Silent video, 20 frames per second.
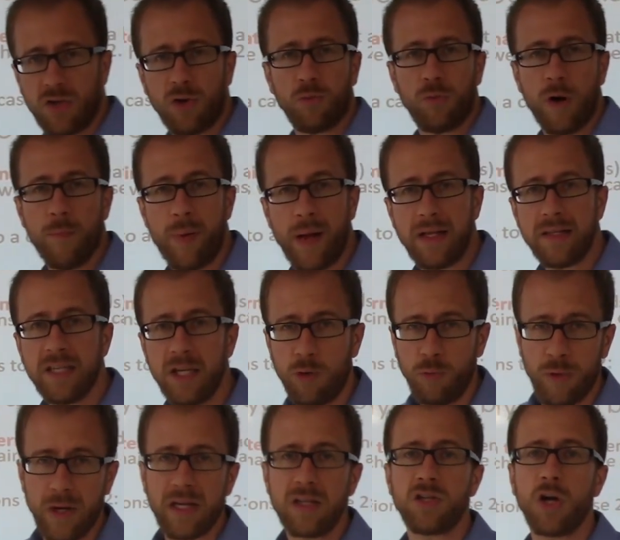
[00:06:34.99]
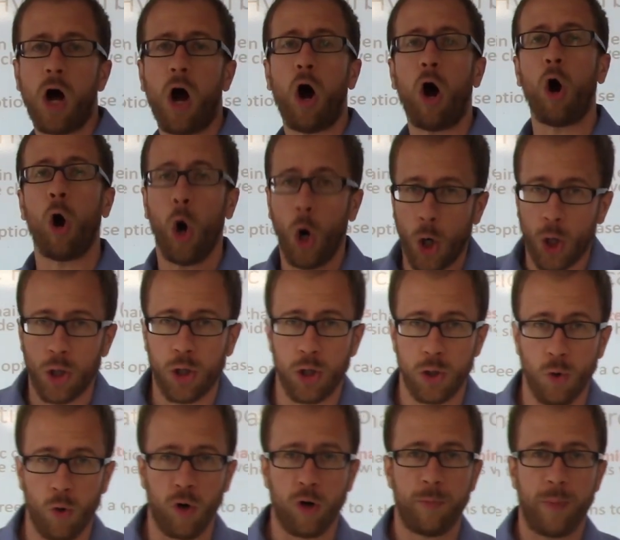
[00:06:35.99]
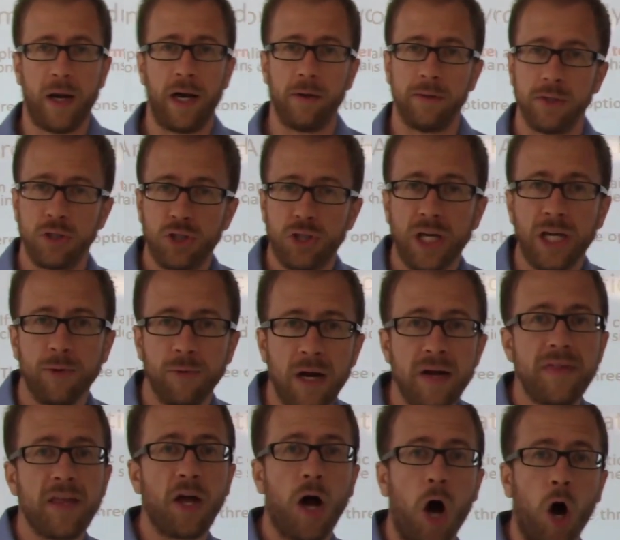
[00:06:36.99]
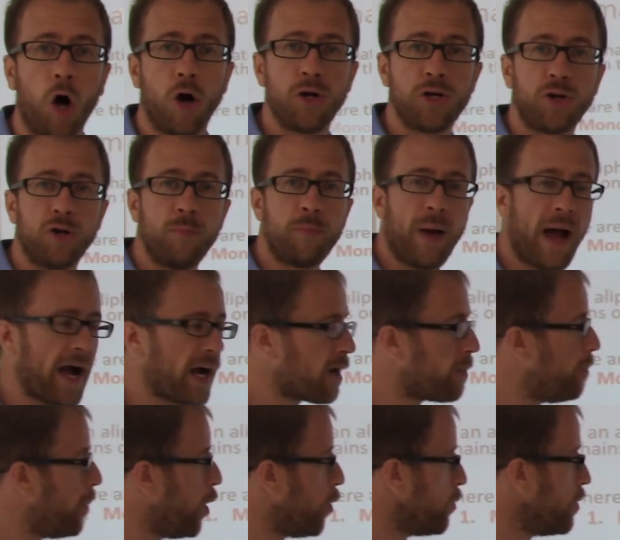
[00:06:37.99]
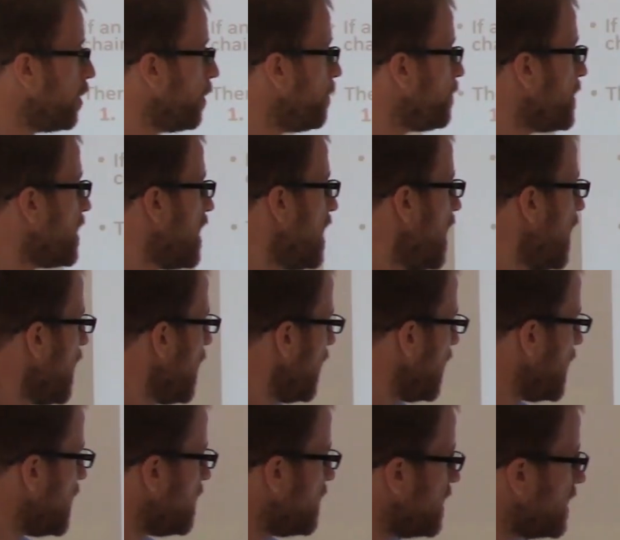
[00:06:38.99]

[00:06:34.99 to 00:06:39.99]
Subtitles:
or where benzene rings are your parent chain, right? They are your backbone. In